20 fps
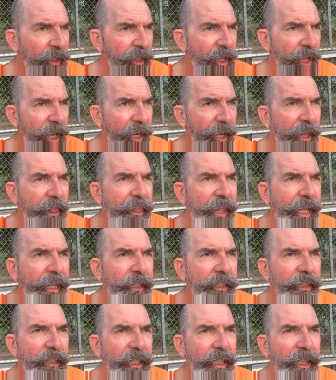And I think
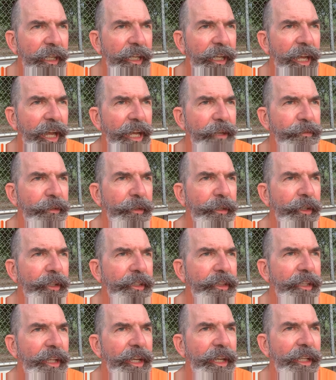I've heard
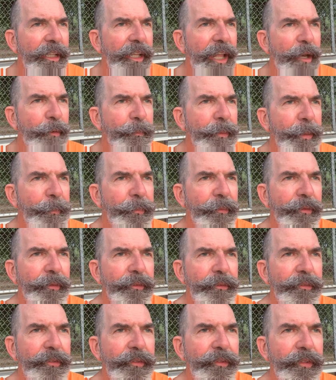a lot of
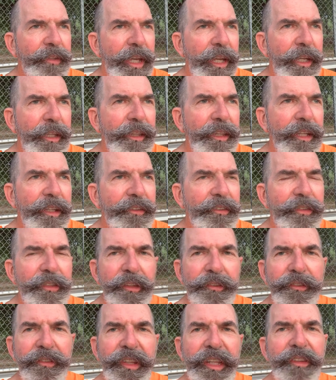people say the
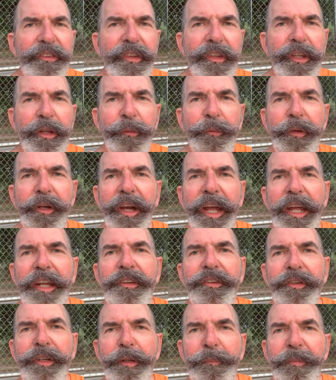season that we're
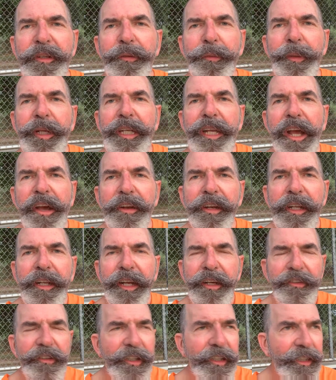entering between now and
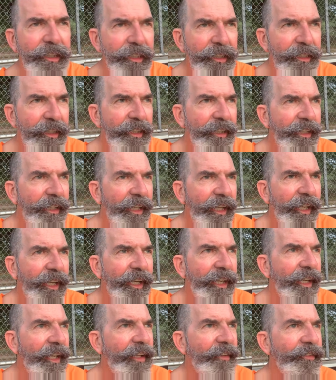election
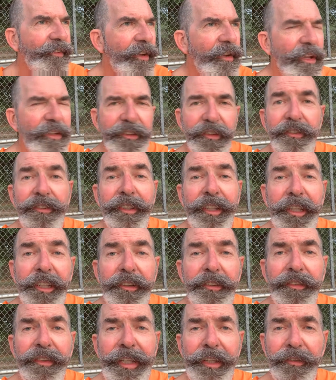is called the silly
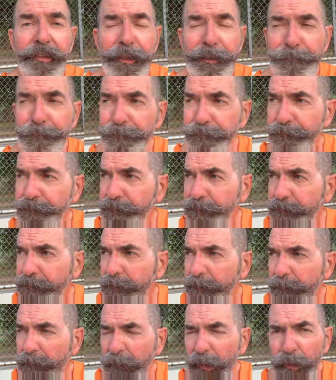season.
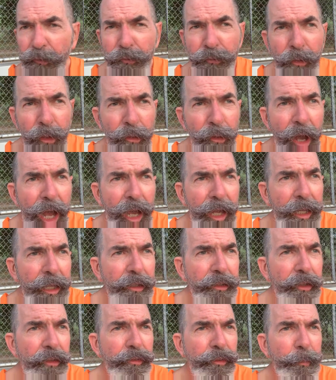So I
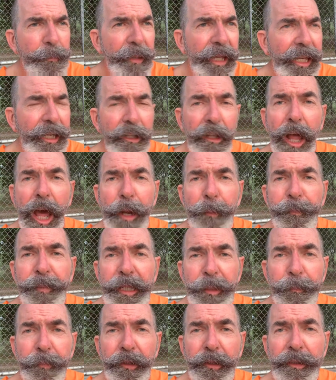anticipate a lot of
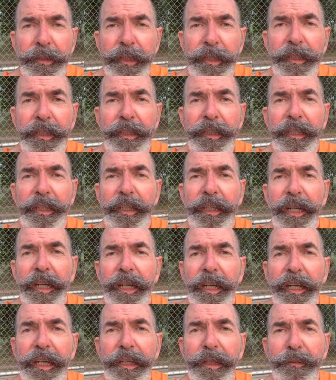people
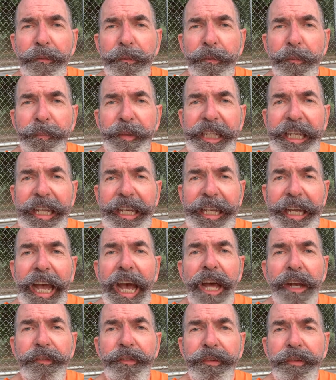will be getting
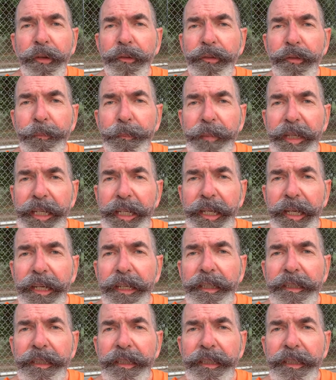out of social media